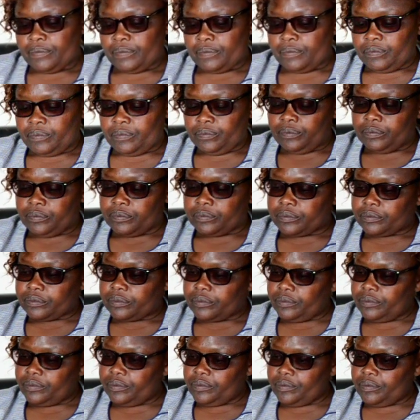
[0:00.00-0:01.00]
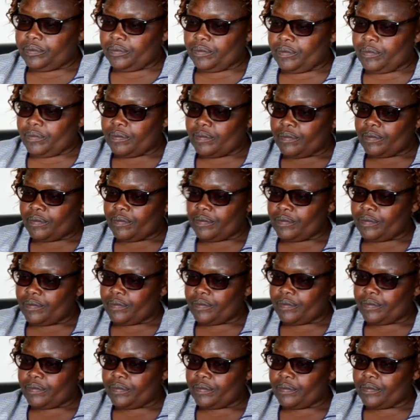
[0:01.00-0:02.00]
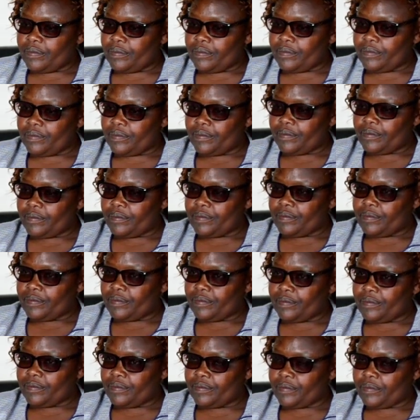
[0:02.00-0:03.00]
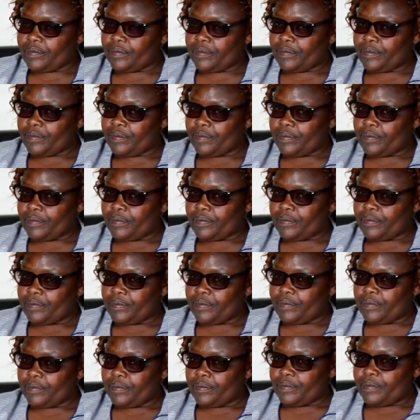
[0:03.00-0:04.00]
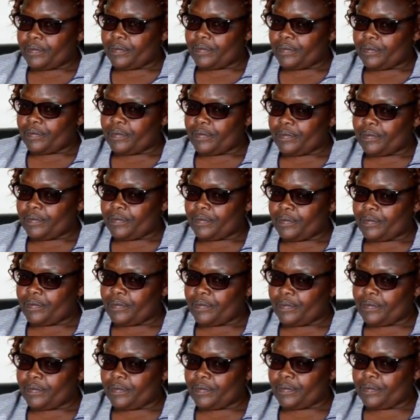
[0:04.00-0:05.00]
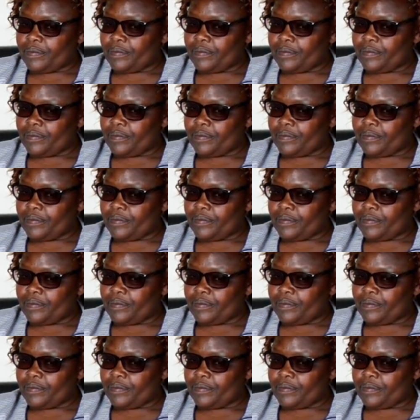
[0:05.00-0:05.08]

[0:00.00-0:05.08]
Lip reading: No words are spoken by the person on screen.